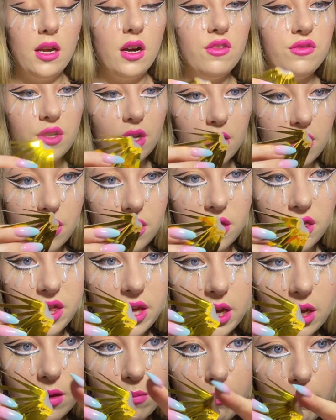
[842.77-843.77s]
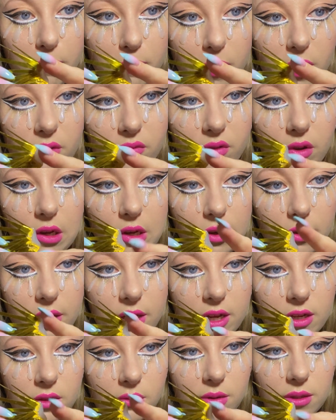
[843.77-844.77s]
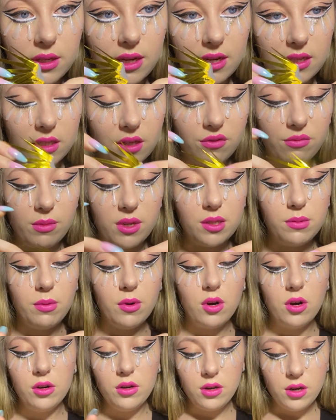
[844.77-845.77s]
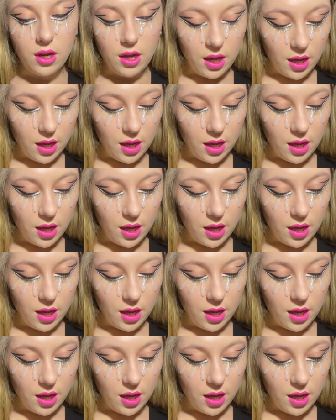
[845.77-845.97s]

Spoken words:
I've done a thick bit of glue here so it's easy for me to put on,